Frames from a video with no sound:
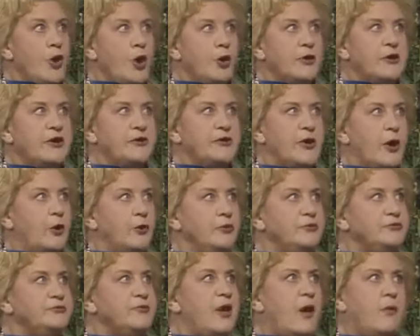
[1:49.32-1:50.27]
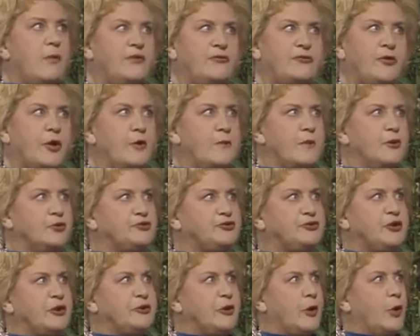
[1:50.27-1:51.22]
no, you don't. Not with so much
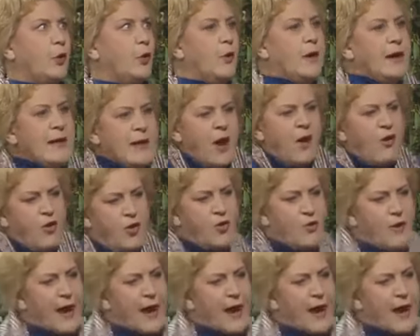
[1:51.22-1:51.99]
to do. Oh,